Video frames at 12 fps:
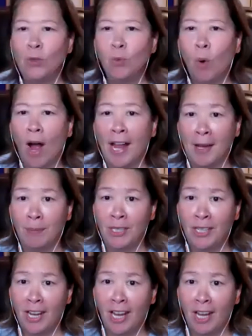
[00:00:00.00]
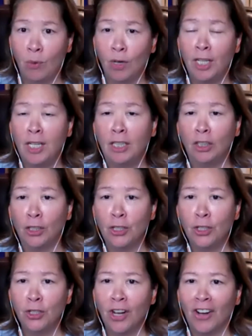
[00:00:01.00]
YMCA where he learned
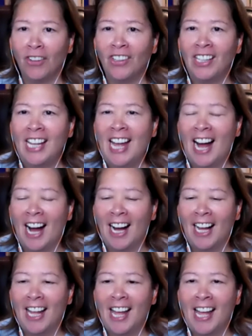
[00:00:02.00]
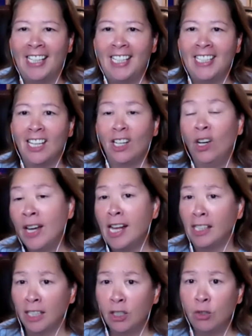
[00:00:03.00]
judo. Uh, mm. And he said, Okay,
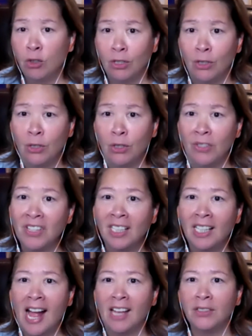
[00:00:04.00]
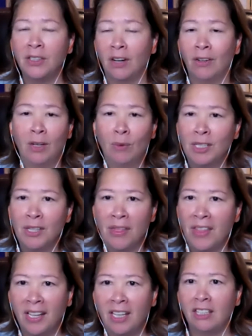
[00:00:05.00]
I'll introduce you to the class. You know, he wasn't
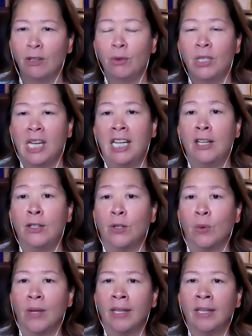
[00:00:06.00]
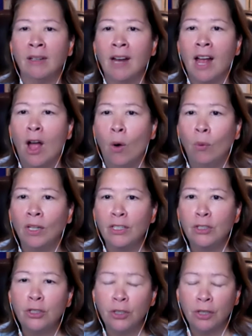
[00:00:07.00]
thinking there was any issue with it. Well, the,
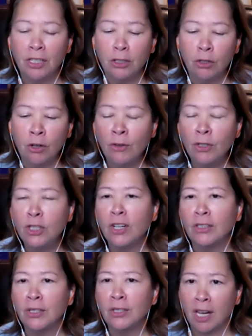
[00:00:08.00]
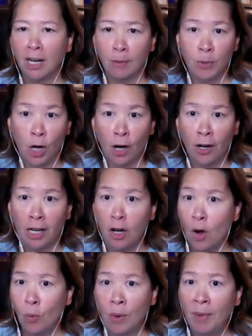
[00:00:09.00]
the judo instructor said, I'm sorry,
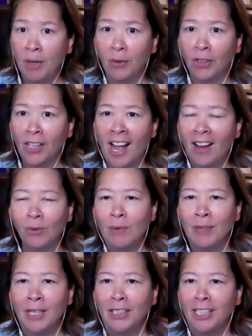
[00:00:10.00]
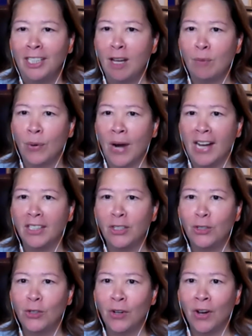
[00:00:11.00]
no women are allowed. Women can't practice
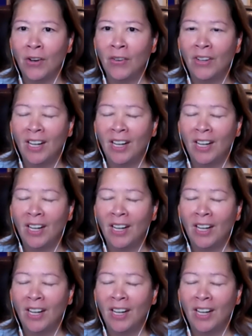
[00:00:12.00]
judo.